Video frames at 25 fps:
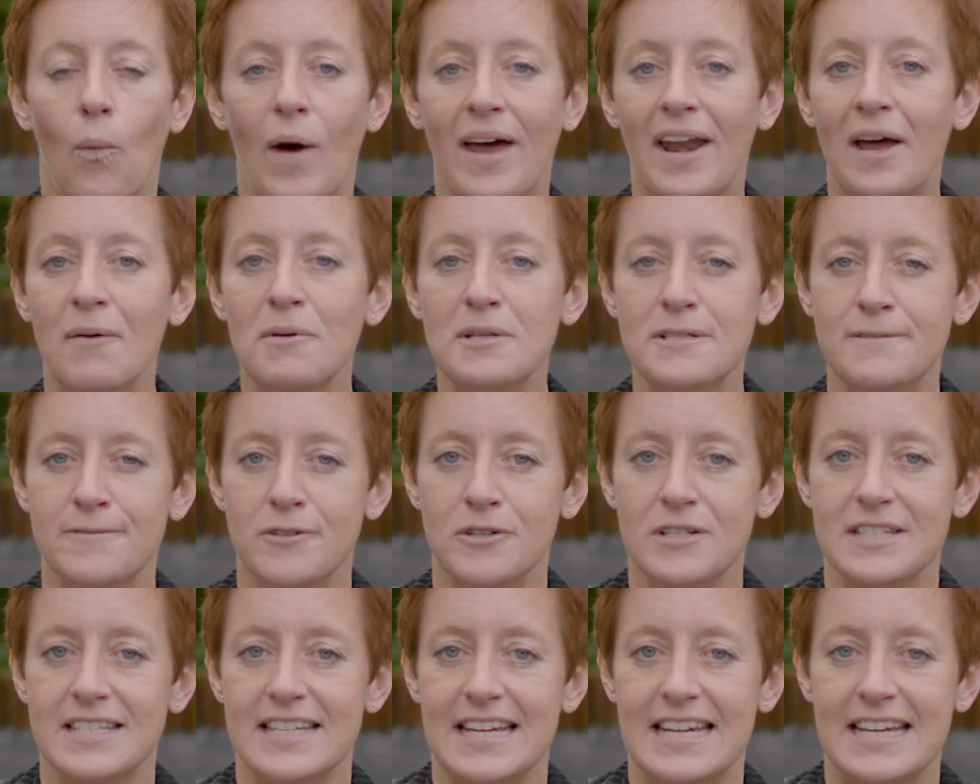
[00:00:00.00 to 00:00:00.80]
When I was
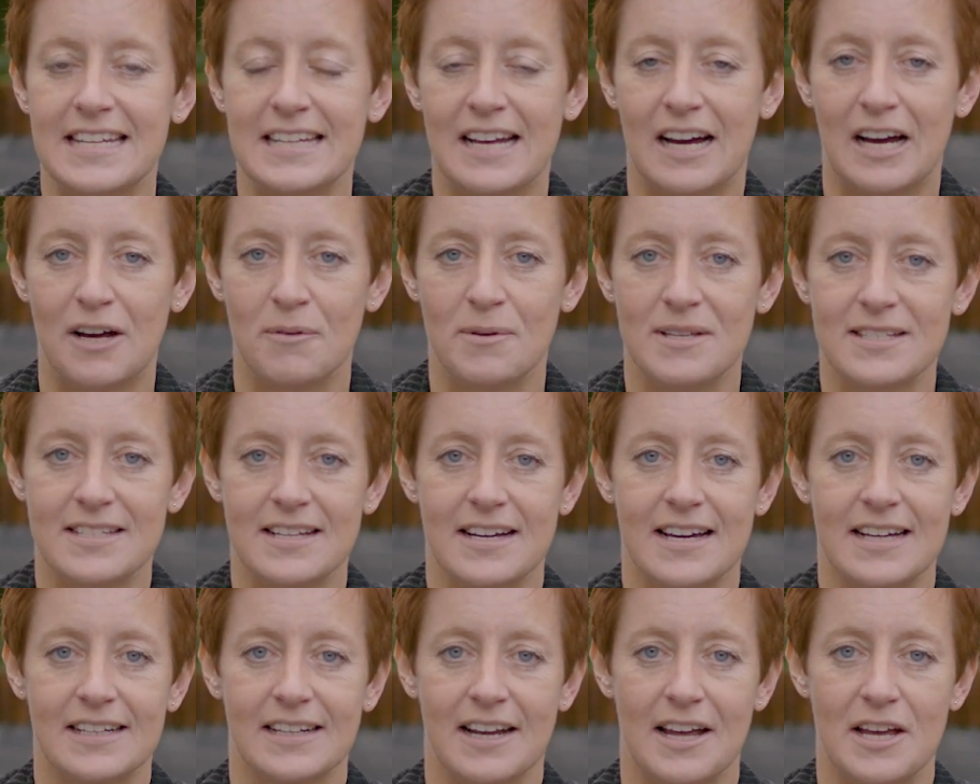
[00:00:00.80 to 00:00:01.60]
14, I was
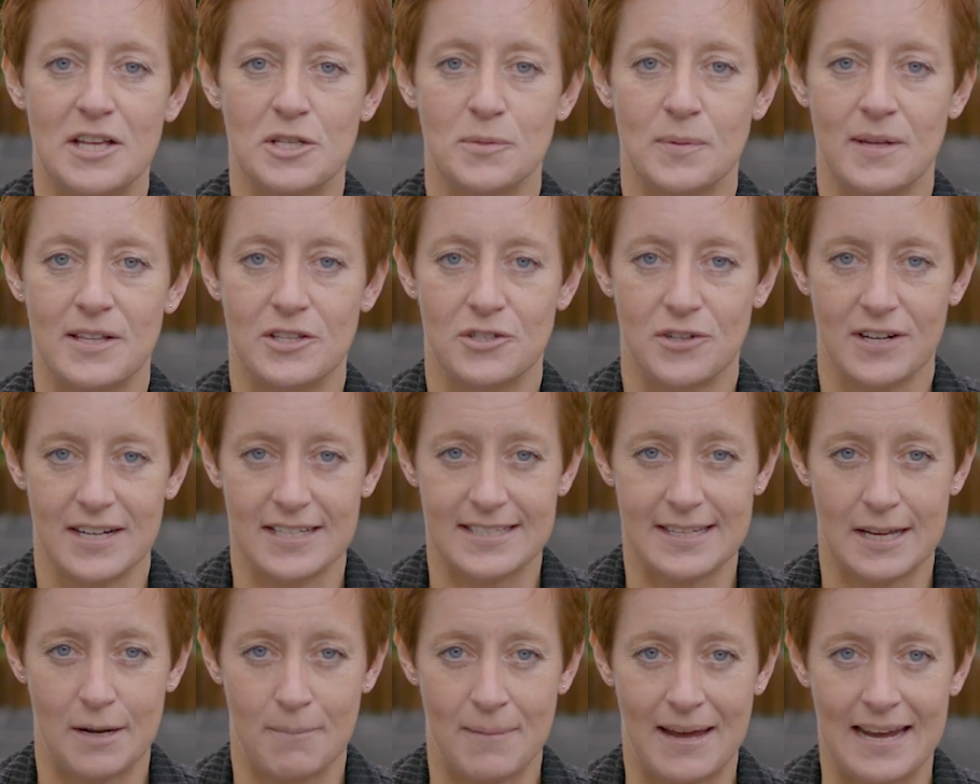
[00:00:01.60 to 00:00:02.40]
diagnosed with
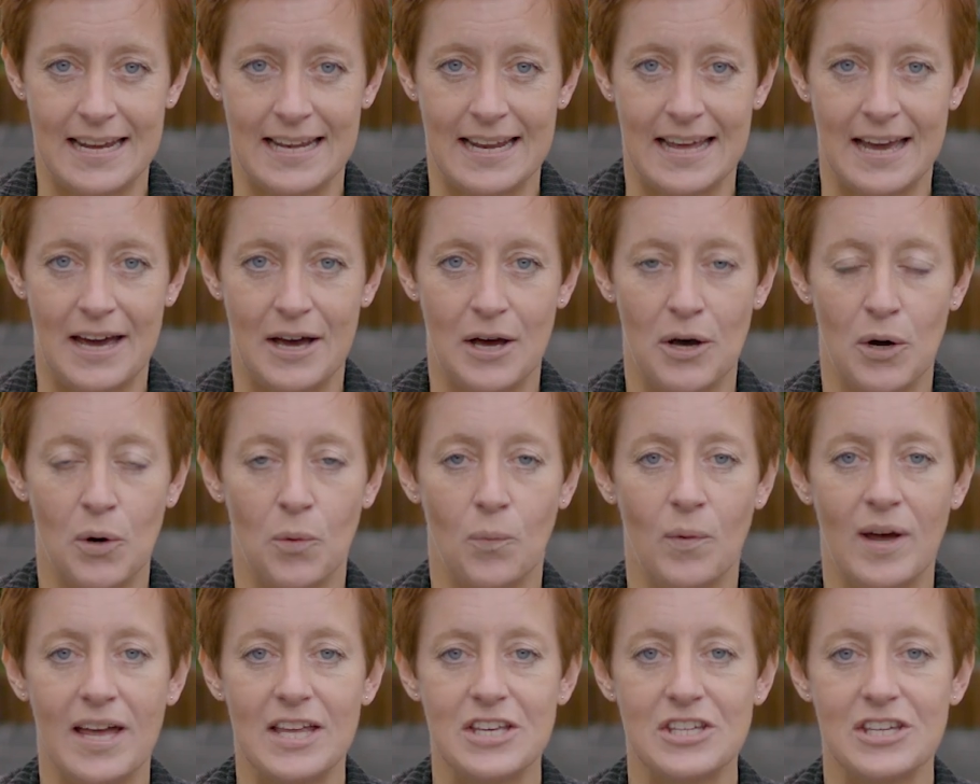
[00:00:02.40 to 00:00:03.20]
trichotillomania,
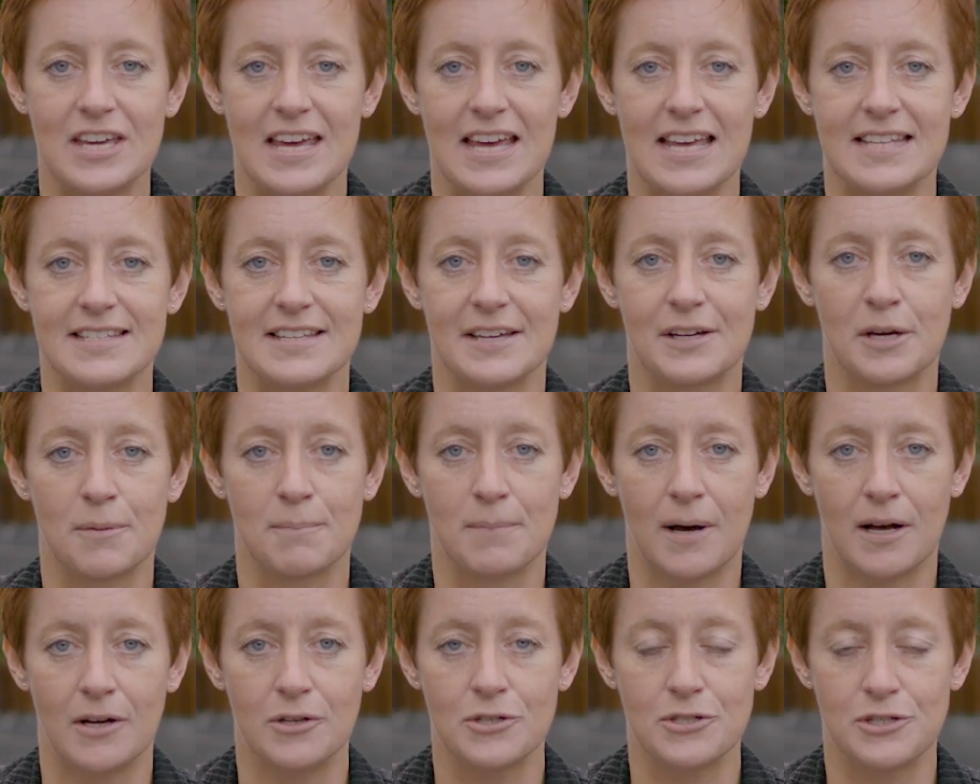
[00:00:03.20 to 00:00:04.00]
which is a
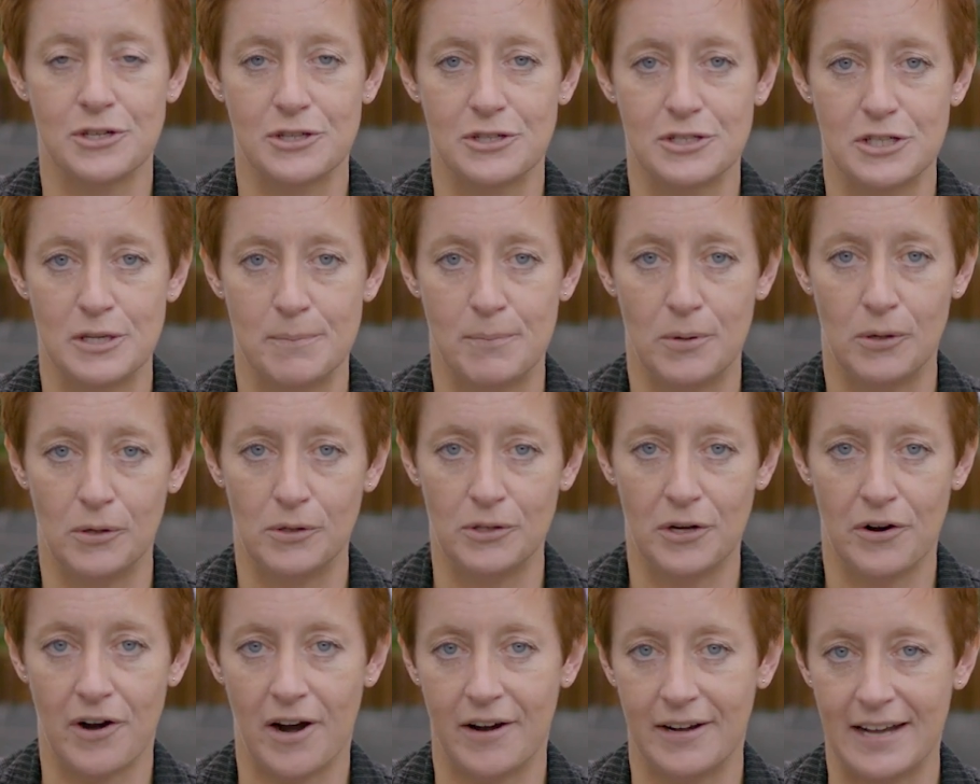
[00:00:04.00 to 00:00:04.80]
compulsion to
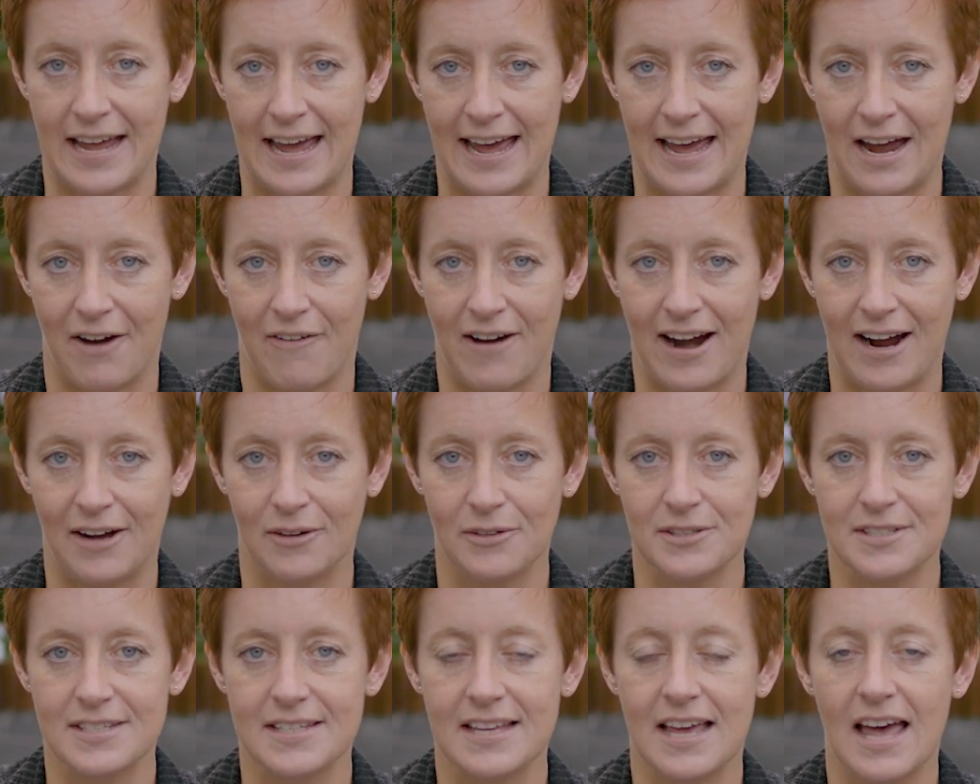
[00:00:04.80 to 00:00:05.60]
pull your own hair
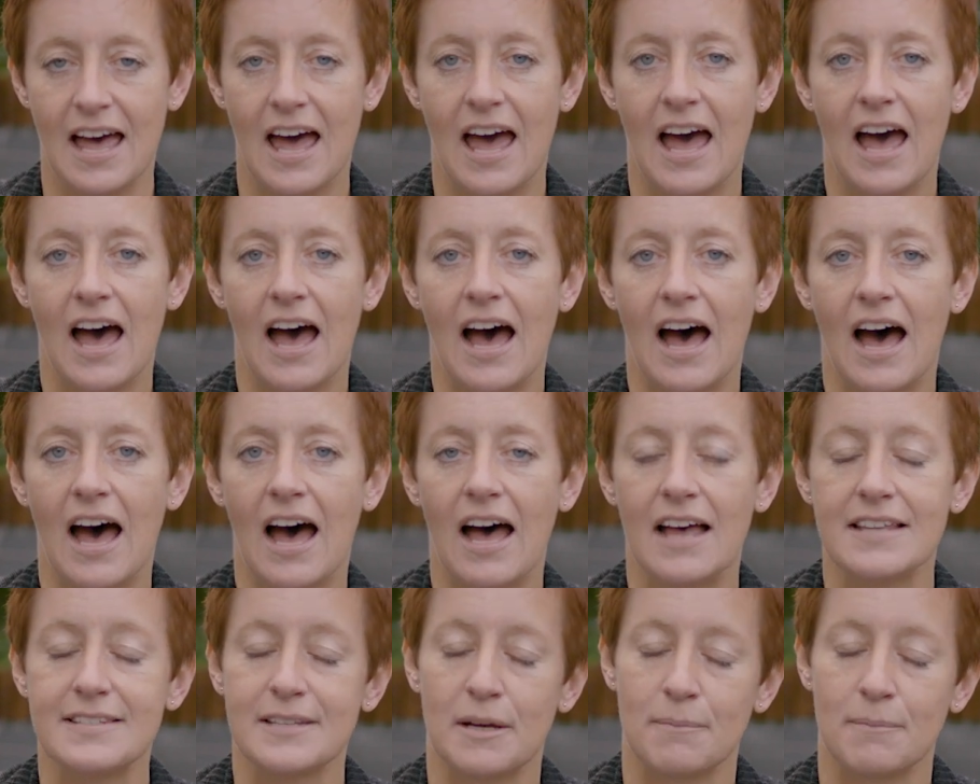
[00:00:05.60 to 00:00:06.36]
out.